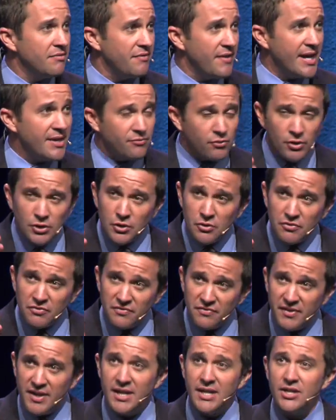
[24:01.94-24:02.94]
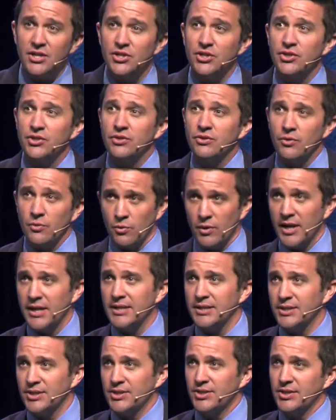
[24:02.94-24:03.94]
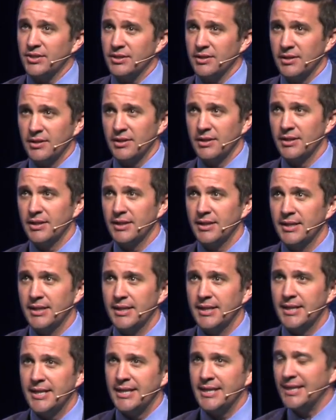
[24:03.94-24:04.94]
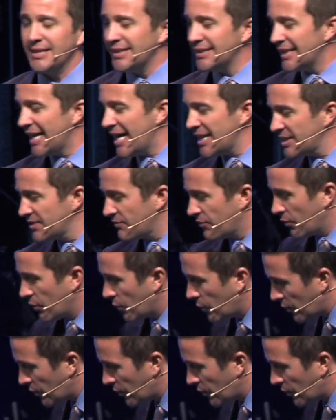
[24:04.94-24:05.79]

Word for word: faithful and you finish the race. And then the last four